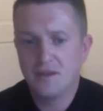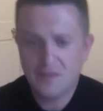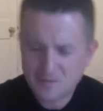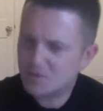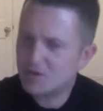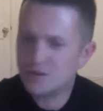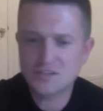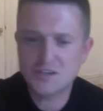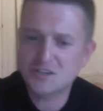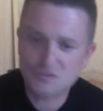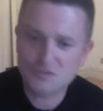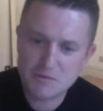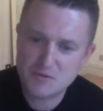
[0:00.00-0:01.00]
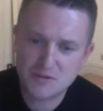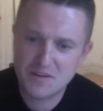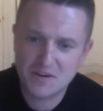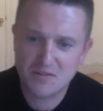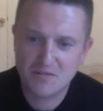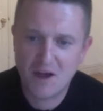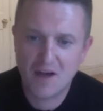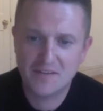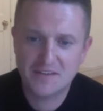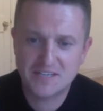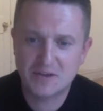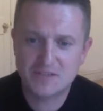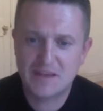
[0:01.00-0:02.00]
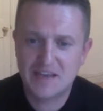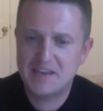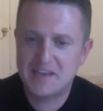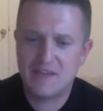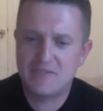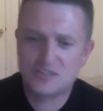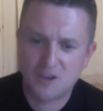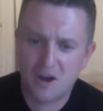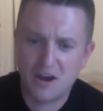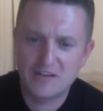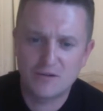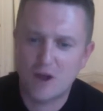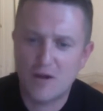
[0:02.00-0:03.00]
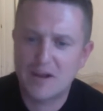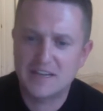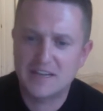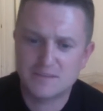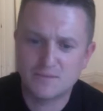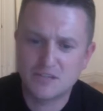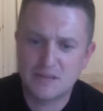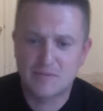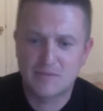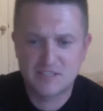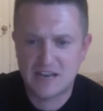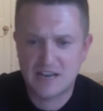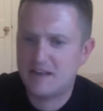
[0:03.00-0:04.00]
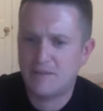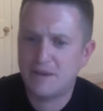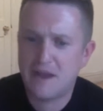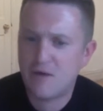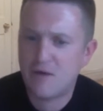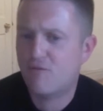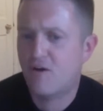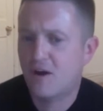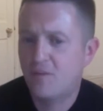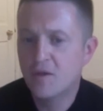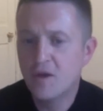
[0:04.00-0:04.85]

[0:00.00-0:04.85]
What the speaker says: That's because of the scripture in the Quran that tells them they can never side or go against a Muslim because they'll end up in hellfire.